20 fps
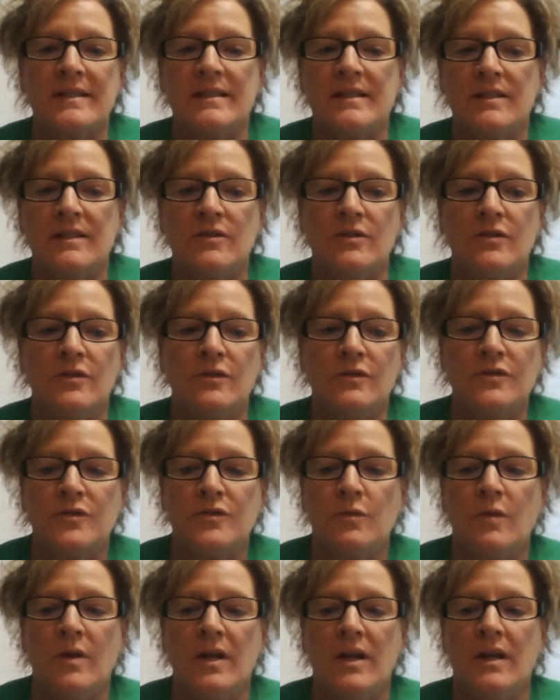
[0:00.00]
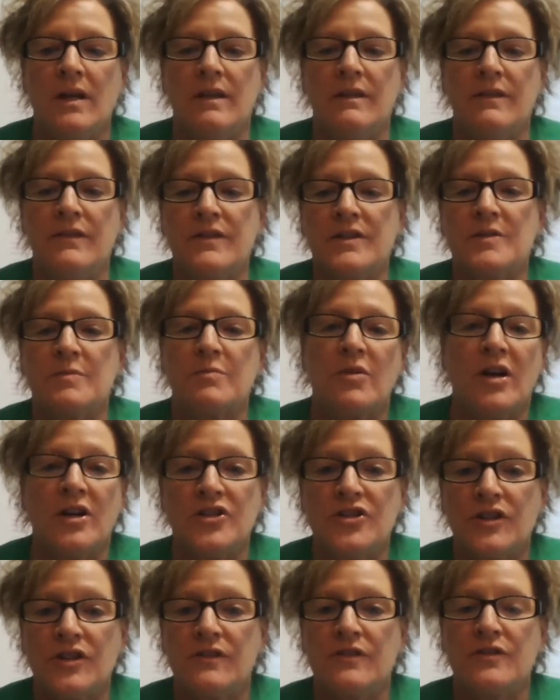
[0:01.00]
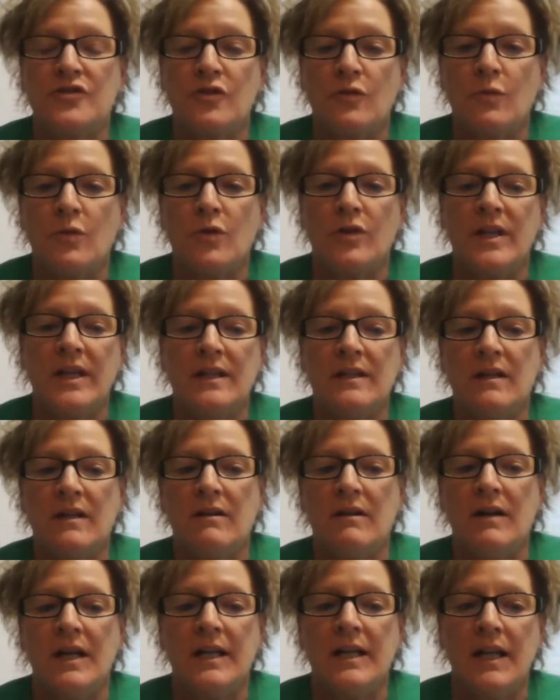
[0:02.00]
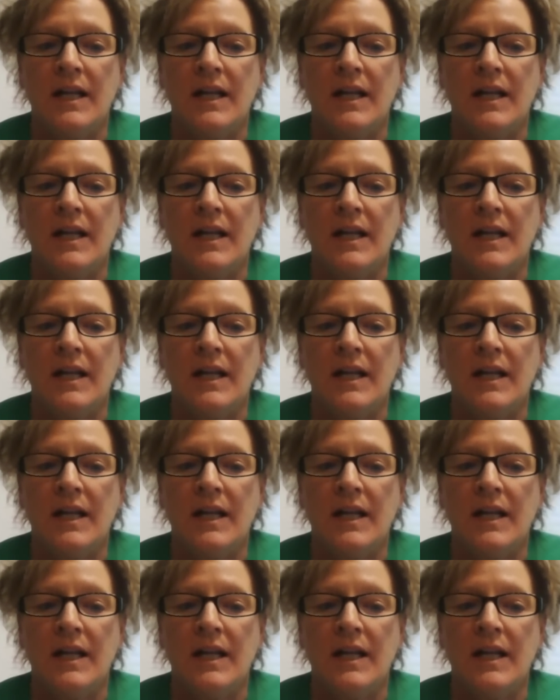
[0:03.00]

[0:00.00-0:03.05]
Nichols, with this project that you're working on.